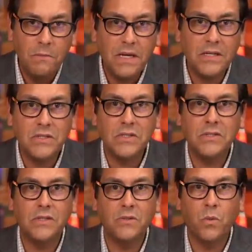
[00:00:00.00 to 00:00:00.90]
because this
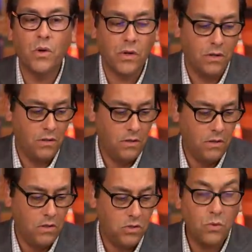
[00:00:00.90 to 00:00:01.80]
doesn't work.
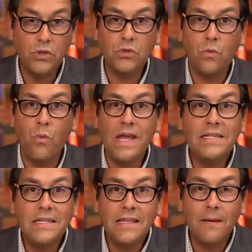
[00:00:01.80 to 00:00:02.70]
So we're just
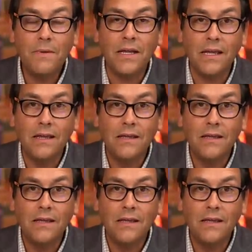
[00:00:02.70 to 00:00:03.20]
wasting that money.